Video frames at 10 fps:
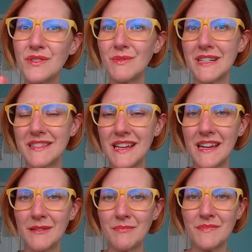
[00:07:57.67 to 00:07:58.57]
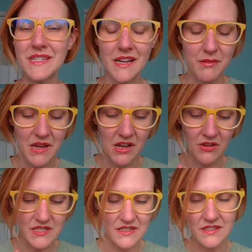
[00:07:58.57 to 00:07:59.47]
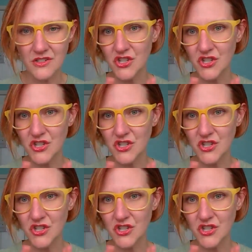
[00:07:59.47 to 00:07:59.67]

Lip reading: when it's time to come out and to